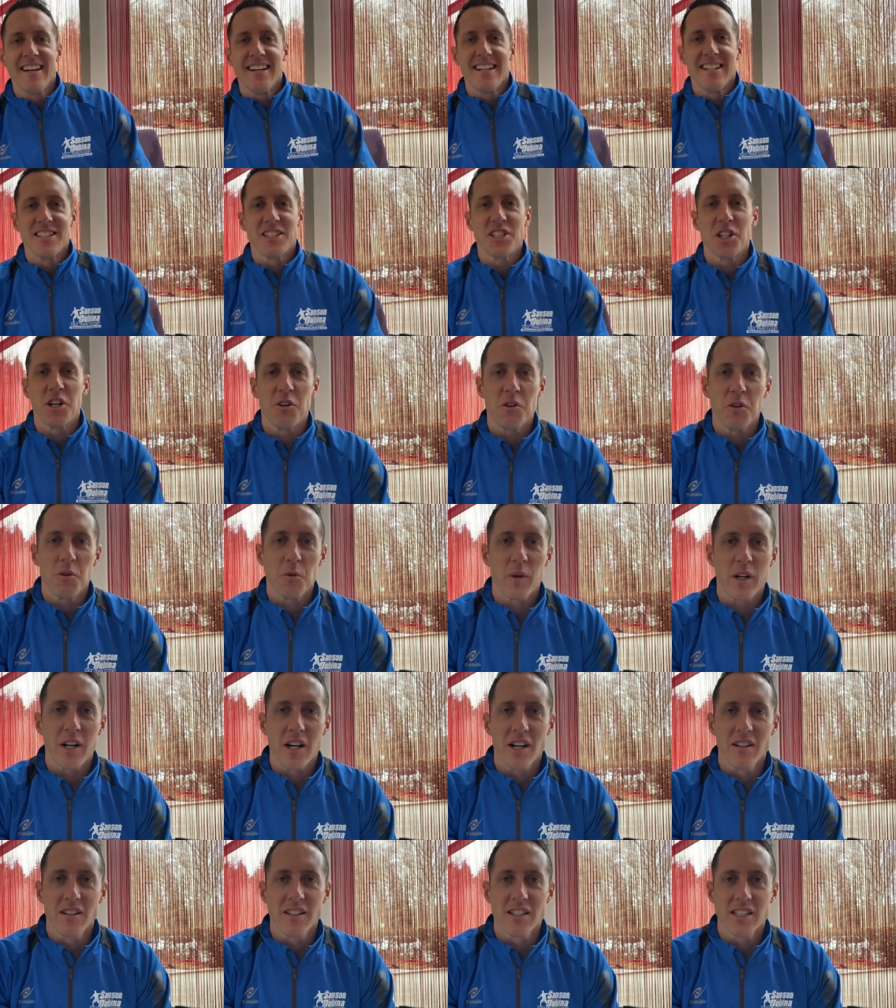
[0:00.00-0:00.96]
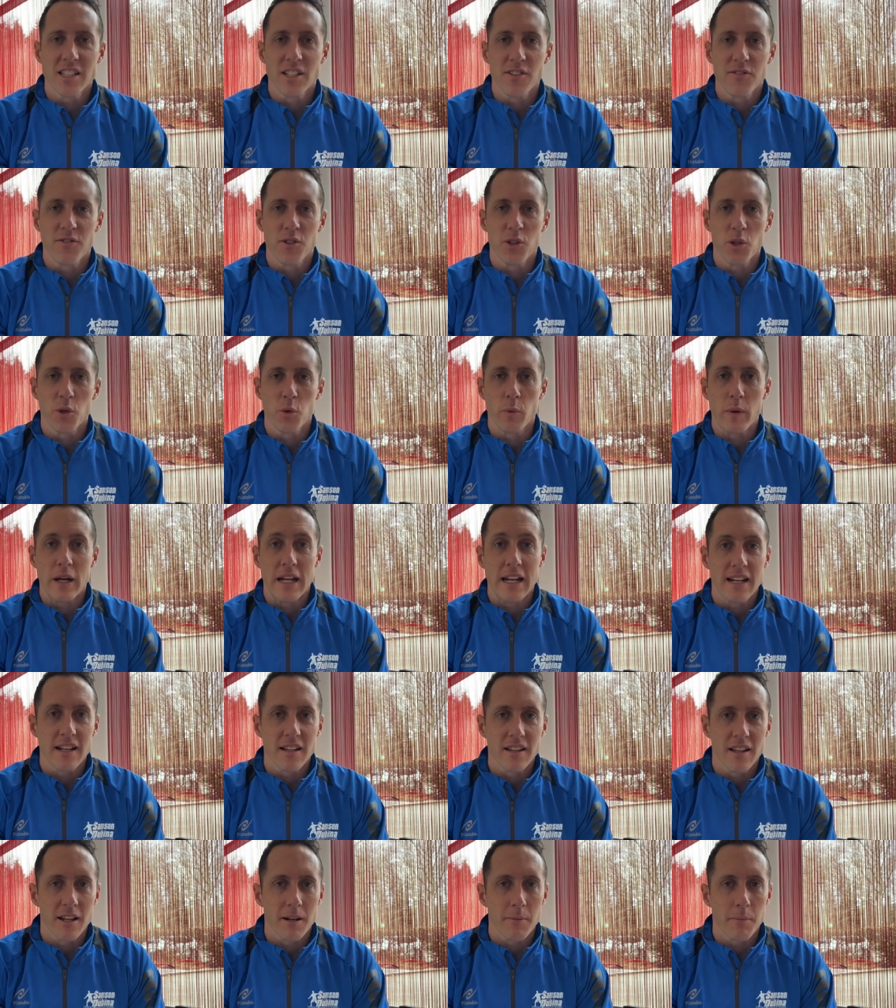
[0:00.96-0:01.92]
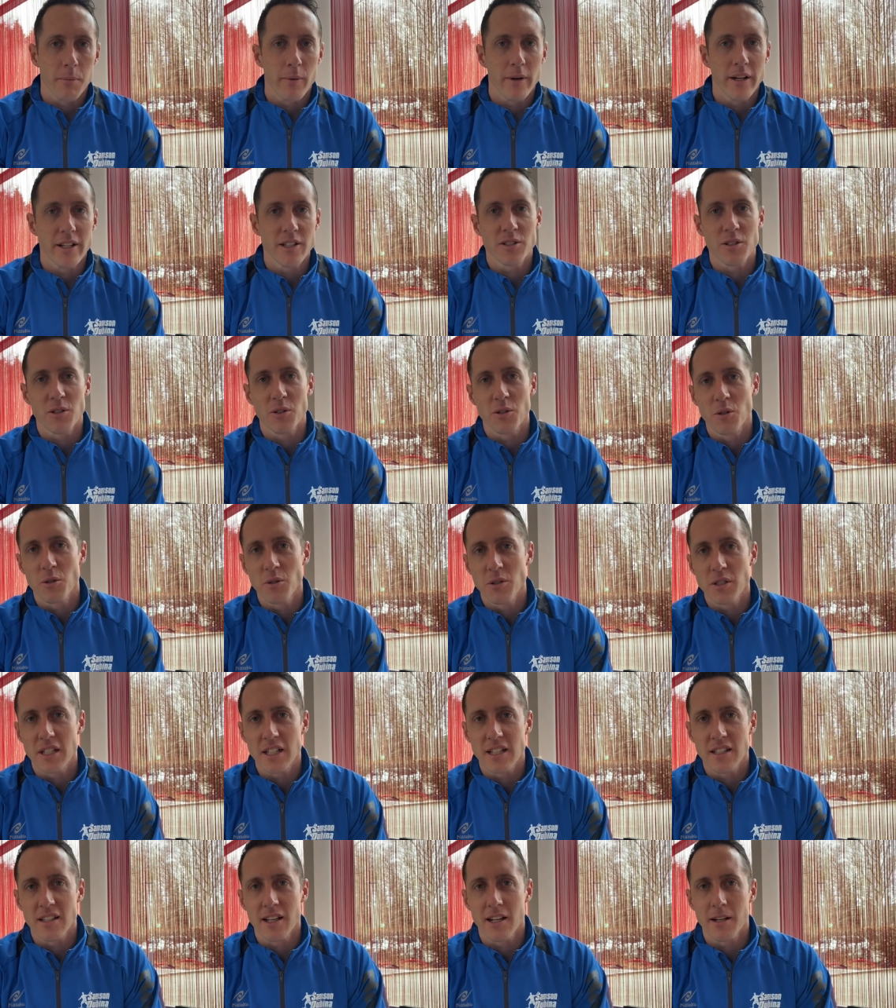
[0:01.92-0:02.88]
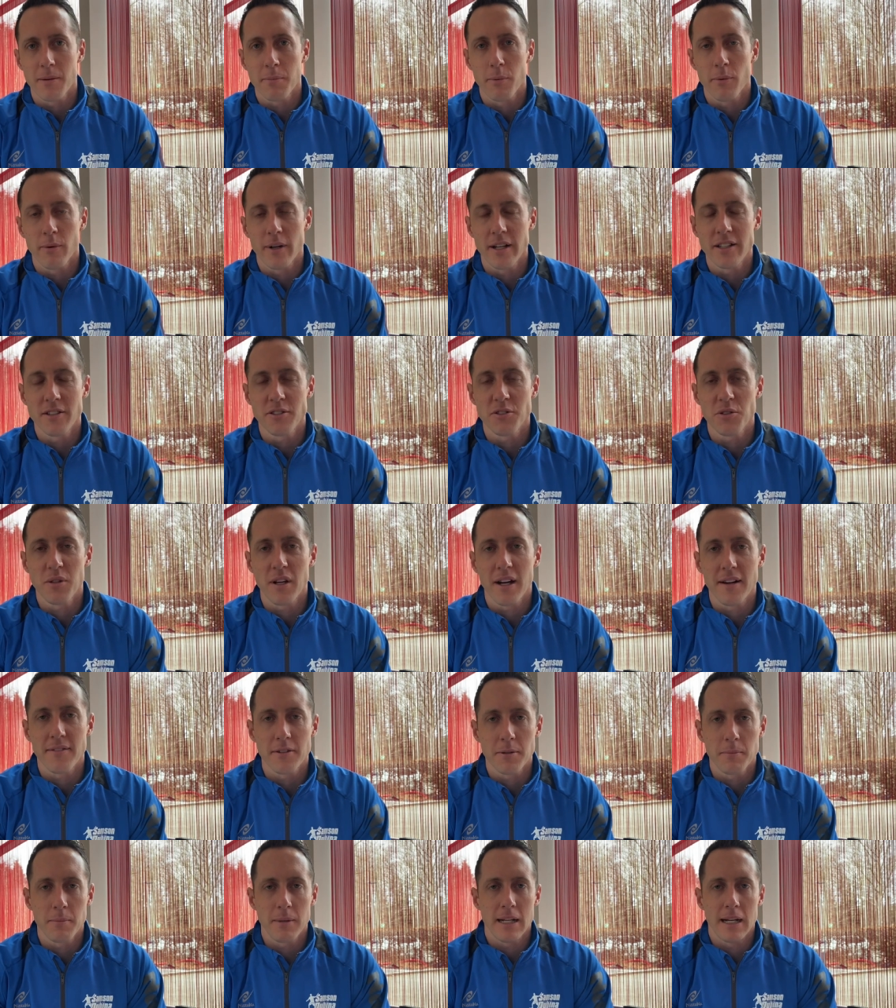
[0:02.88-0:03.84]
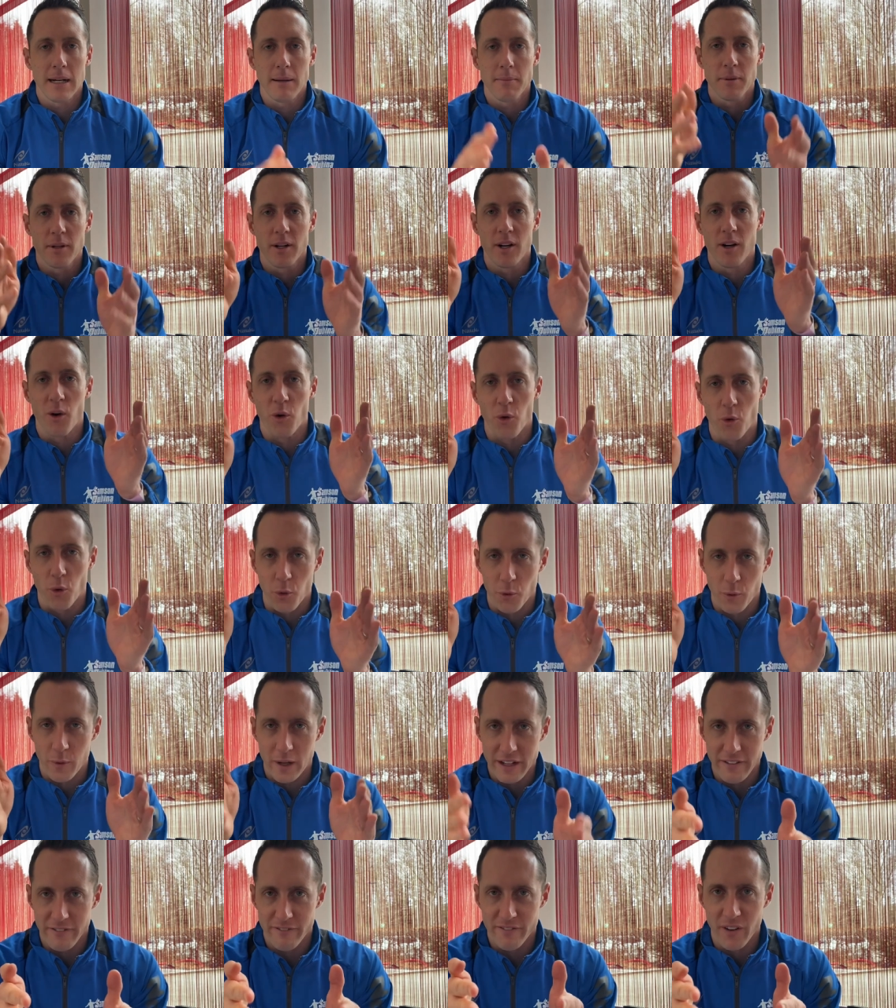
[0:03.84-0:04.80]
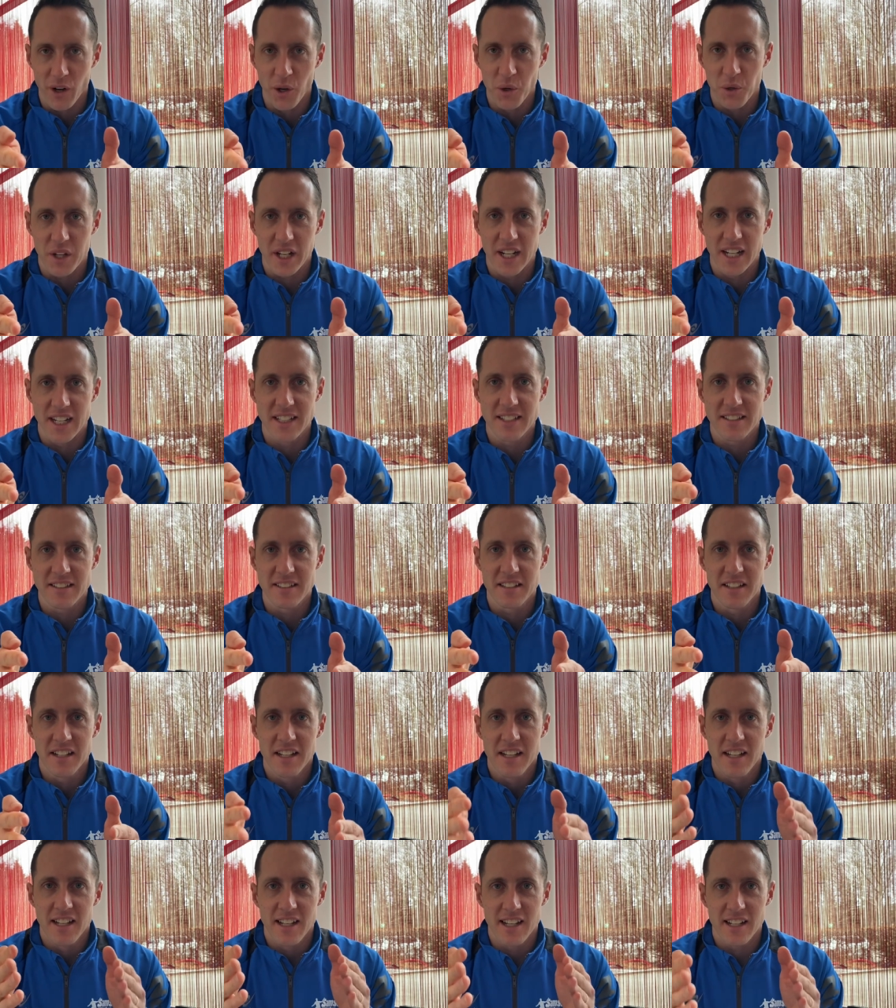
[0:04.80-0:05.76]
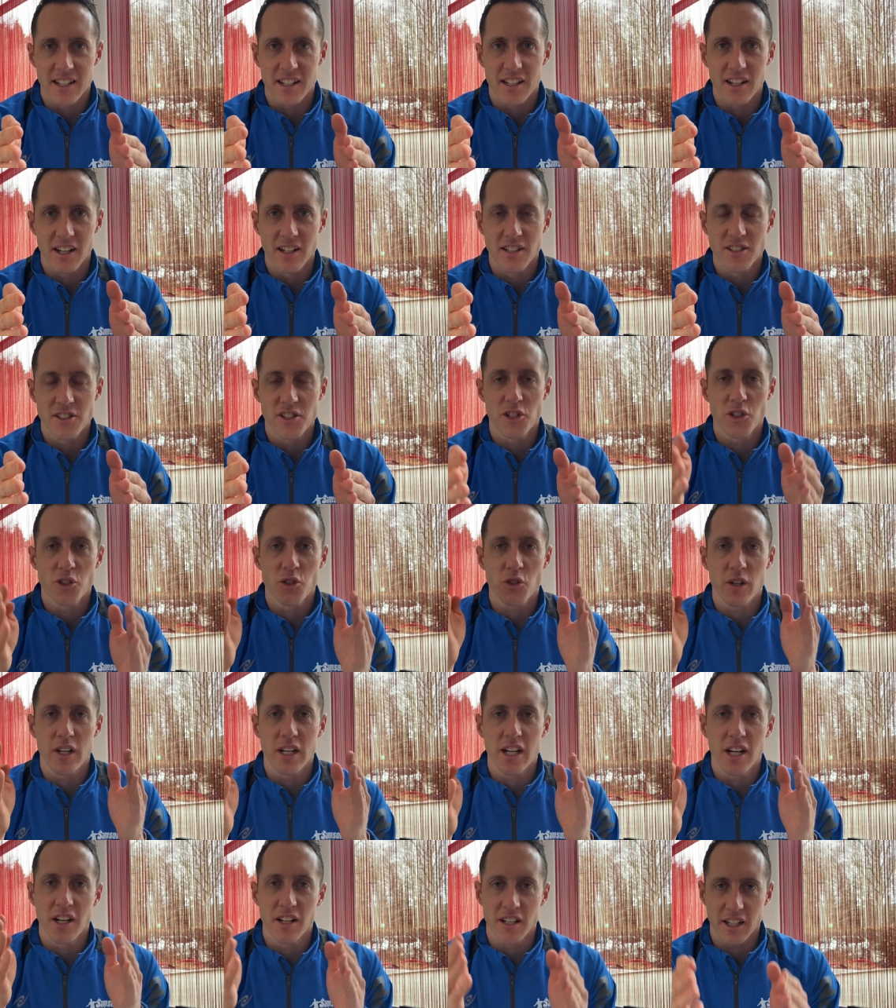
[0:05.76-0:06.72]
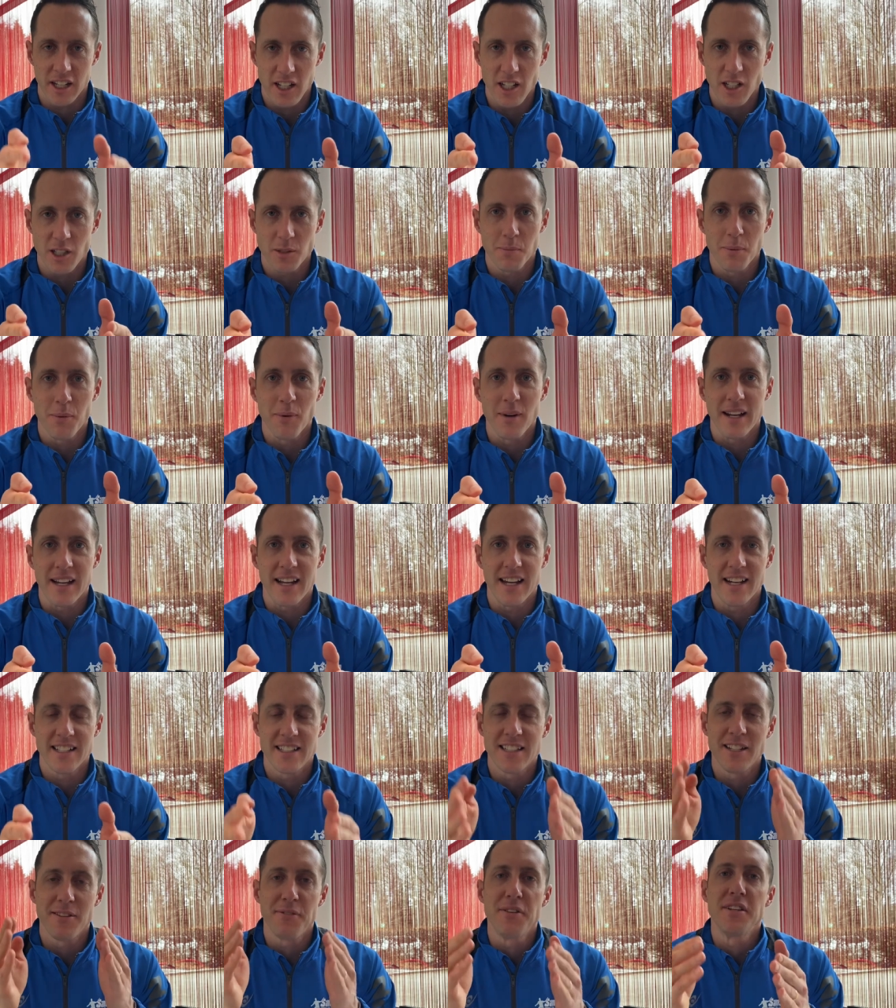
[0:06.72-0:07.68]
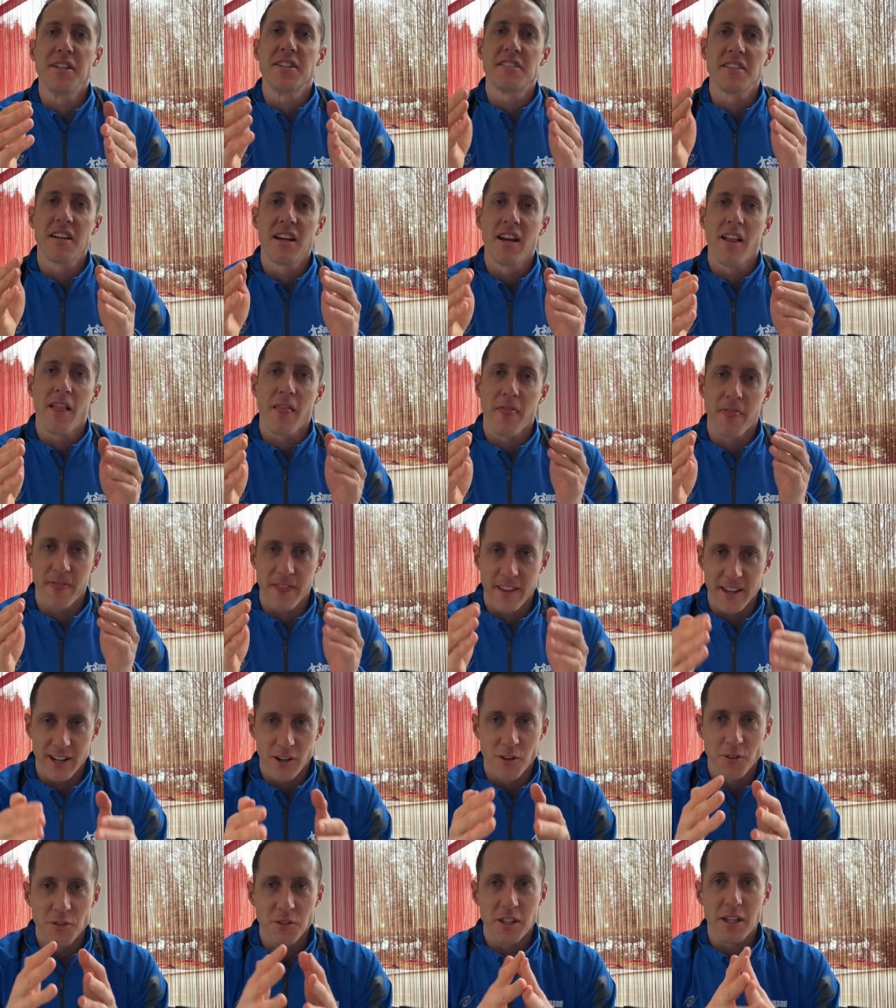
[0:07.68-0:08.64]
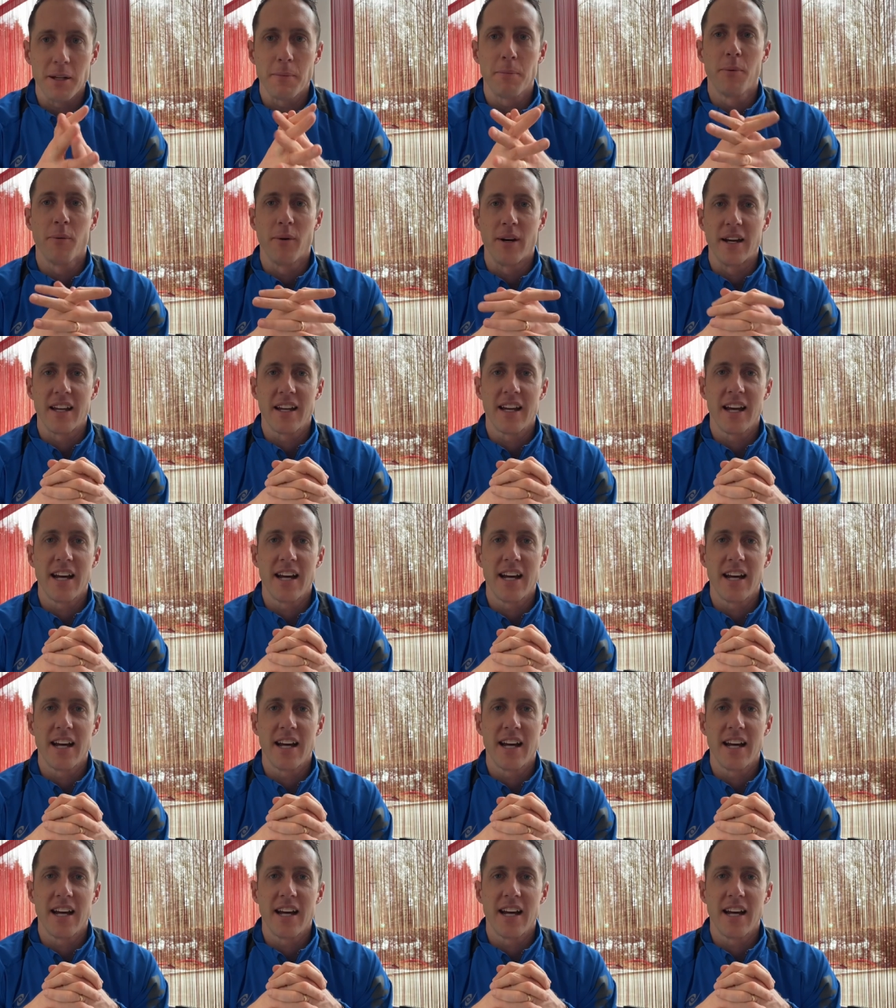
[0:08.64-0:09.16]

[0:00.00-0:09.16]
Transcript: So regardless if you're winning a lot of points or losing a lot of points, you have to be able to refocus and concentrate on each point as if it's the only point,